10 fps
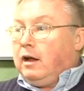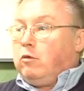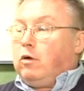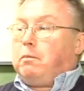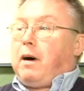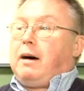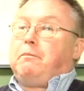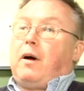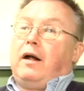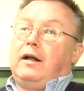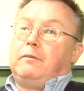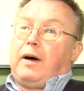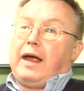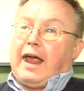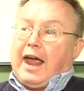We're bombarded
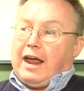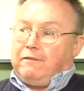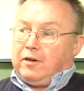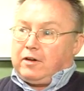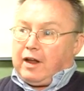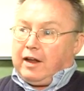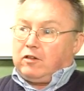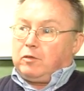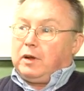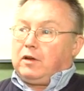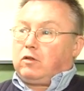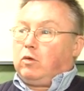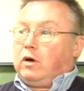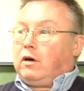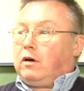by advertisements.
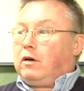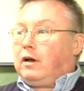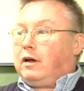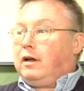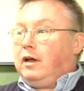We're